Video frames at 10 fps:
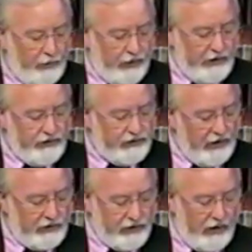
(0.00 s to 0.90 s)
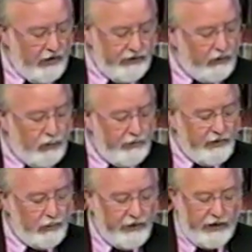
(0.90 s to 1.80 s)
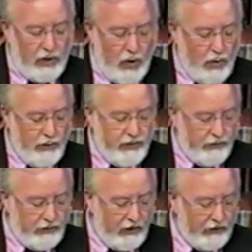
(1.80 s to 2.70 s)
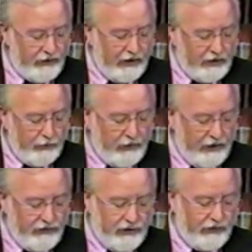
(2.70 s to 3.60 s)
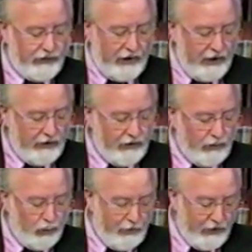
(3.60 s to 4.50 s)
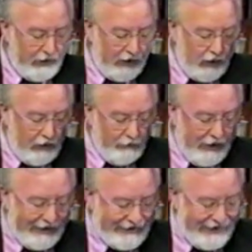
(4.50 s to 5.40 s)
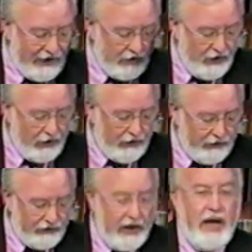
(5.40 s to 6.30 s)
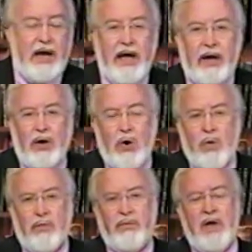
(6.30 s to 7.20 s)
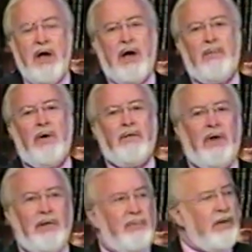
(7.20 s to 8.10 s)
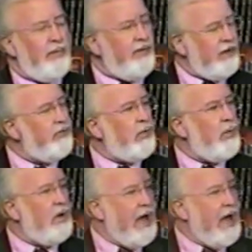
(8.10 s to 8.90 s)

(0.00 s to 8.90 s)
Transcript: priest shall charge the woman with an oath of cursing, and the priest shall say unto the woman, The Lord make thee a curse and an oath among thy people. That's the word